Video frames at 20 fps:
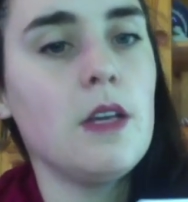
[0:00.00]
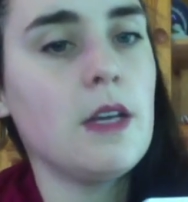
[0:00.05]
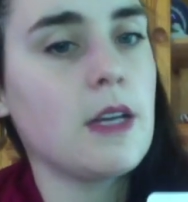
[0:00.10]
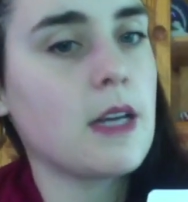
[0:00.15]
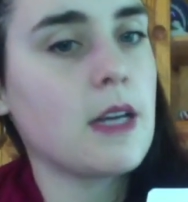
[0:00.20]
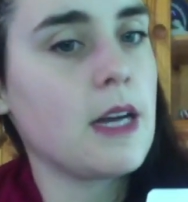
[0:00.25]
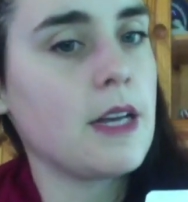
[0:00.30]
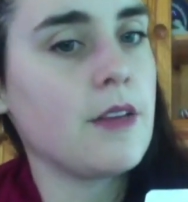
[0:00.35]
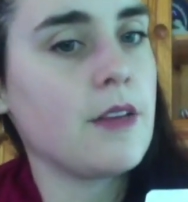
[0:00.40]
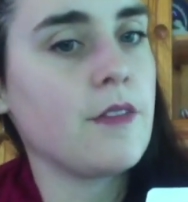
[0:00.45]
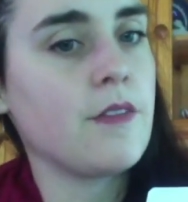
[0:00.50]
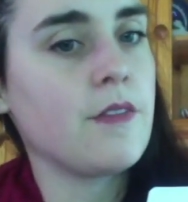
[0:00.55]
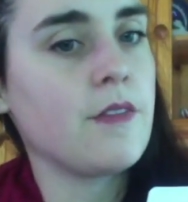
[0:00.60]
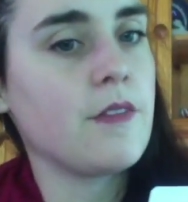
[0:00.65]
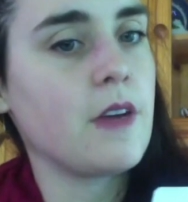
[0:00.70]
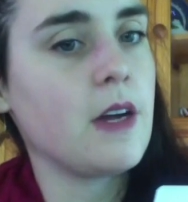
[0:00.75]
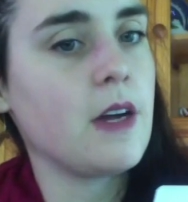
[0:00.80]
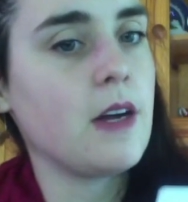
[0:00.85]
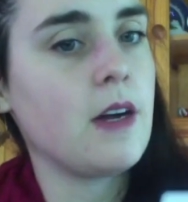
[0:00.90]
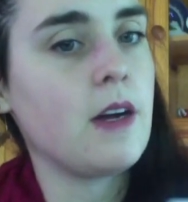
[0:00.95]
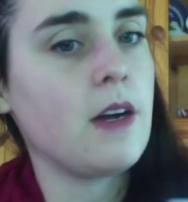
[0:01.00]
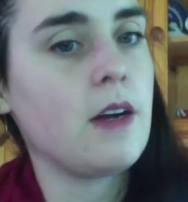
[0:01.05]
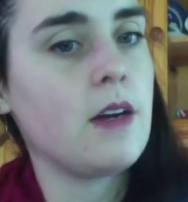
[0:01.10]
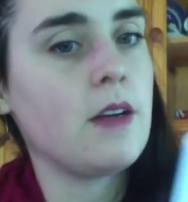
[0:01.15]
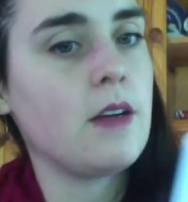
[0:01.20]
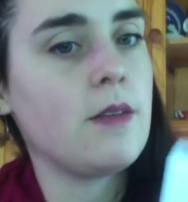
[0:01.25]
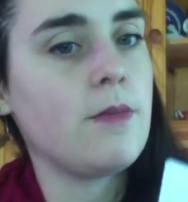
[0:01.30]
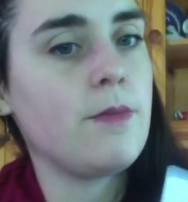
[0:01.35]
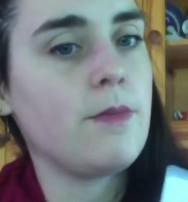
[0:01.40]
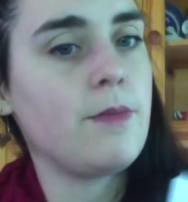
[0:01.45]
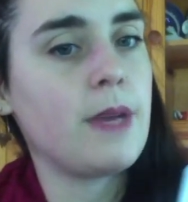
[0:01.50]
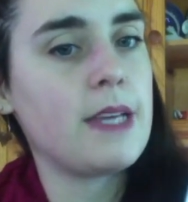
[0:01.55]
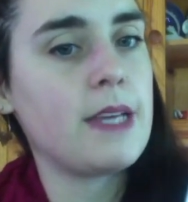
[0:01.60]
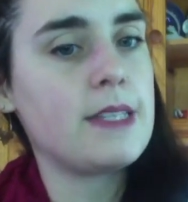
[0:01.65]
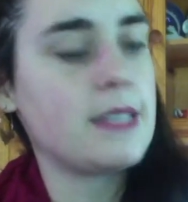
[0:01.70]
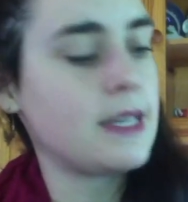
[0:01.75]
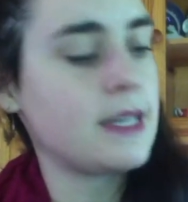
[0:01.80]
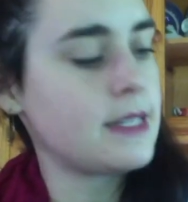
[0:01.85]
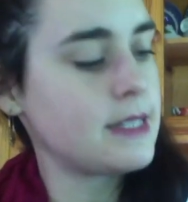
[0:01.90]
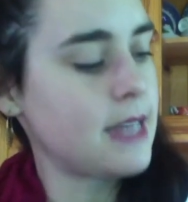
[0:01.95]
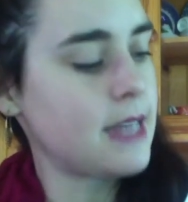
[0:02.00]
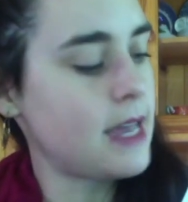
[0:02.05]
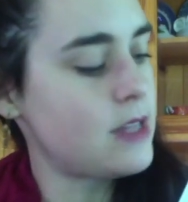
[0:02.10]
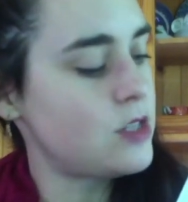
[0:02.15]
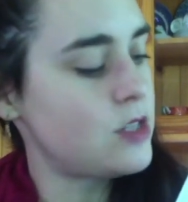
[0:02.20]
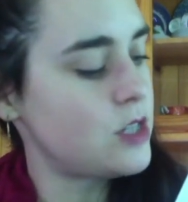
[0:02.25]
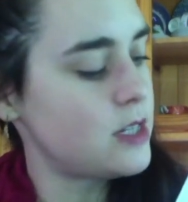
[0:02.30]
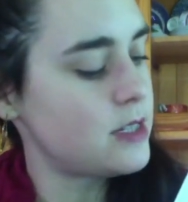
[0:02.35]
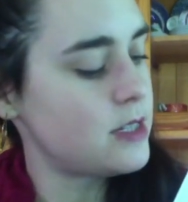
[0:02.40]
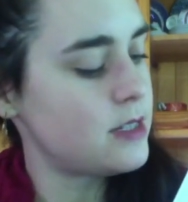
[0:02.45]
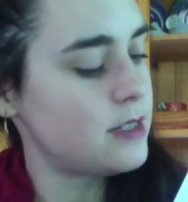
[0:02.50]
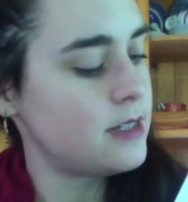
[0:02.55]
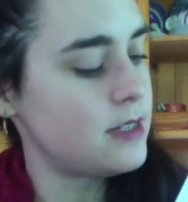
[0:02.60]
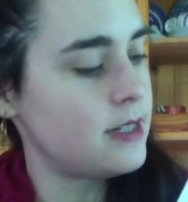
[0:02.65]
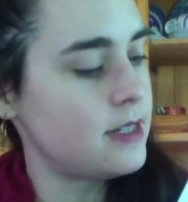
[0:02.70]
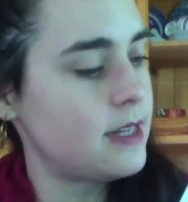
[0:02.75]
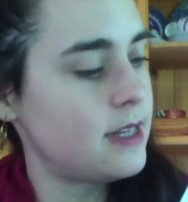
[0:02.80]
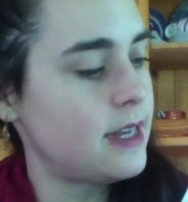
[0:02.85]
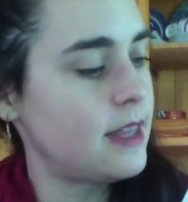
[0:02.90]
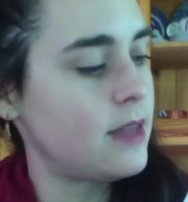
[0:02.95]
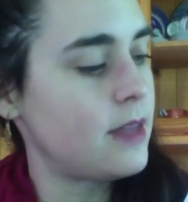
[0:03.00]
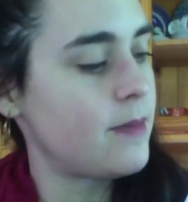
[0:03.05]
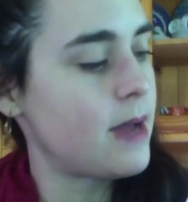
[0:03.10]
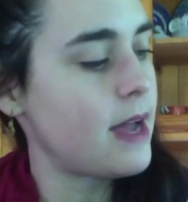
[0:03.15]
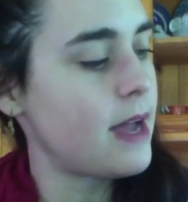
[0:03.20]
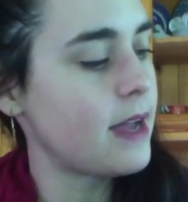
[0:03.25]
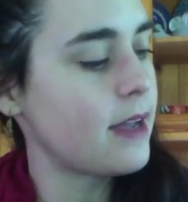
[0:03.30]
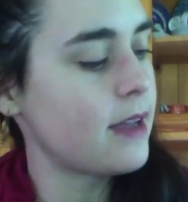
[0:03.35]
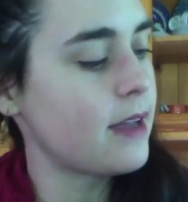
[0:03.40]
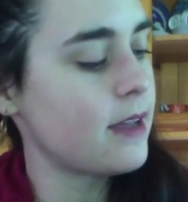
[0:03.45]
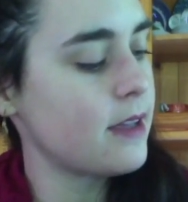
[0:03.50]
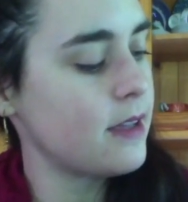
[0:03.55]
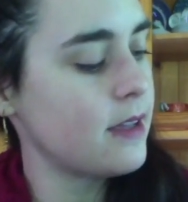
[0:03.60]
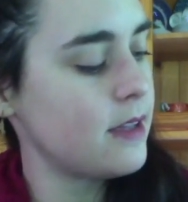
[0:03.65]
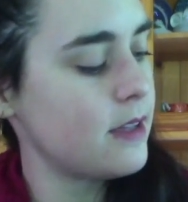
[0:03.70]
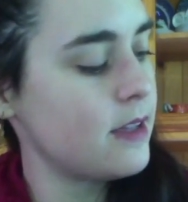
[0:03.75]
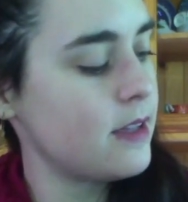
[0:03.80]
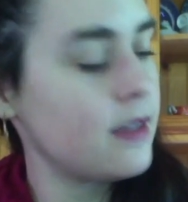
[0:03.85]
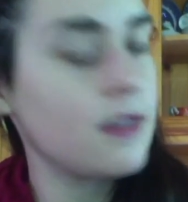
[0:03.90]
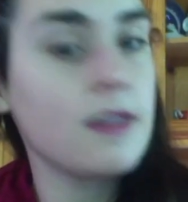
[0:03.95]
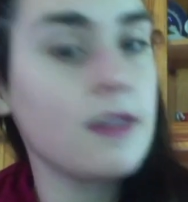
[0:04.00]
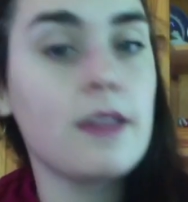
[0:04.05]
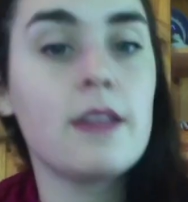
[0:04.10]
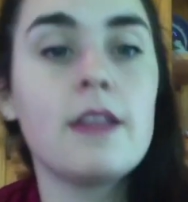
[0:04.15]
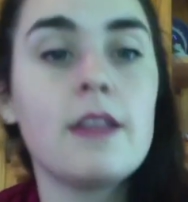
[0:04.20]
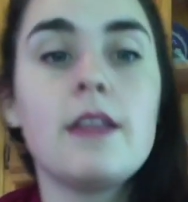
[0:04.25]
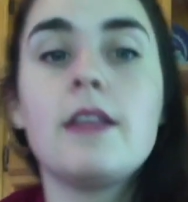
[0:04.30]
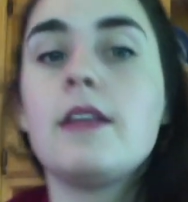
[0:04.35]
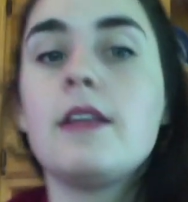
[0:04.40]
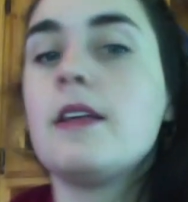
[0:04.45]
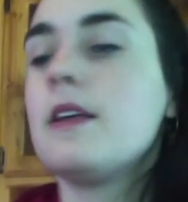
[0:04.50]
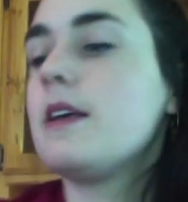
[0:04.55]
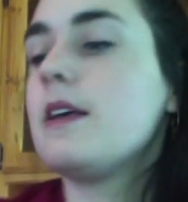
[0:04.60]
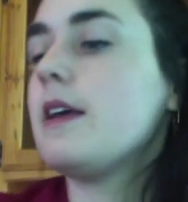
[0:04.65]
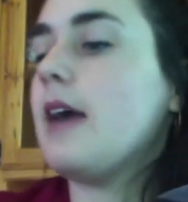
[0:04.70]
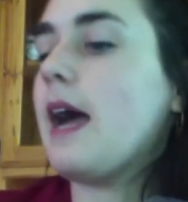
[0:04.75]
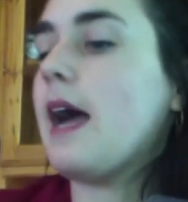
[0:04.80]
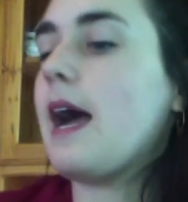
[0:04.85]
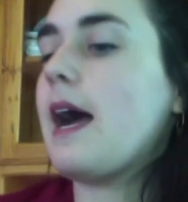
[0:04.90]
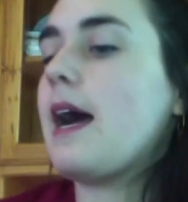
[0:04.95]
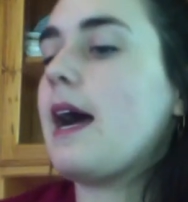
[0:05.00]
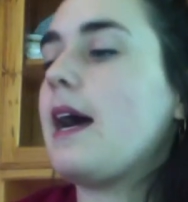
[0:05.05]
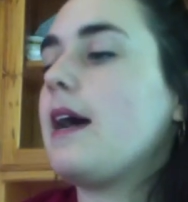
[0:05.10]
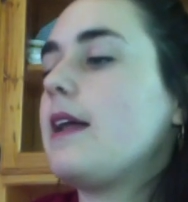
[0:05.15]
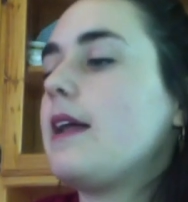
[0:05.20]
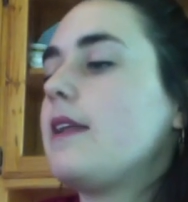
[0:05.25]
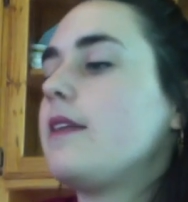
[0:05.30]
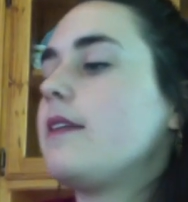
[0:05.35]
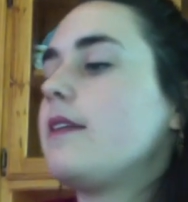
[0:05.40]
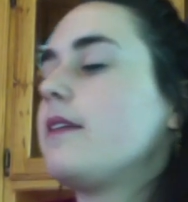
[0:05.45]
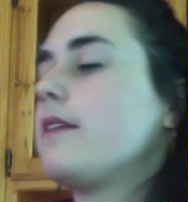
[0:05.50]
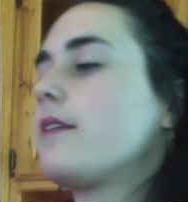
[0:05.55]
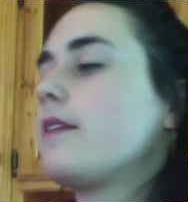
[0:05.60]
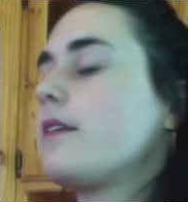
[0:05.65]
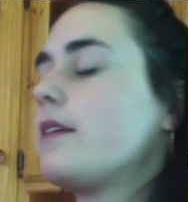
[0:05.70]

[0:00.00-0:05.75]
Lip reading: kind of basic sketches in the back. And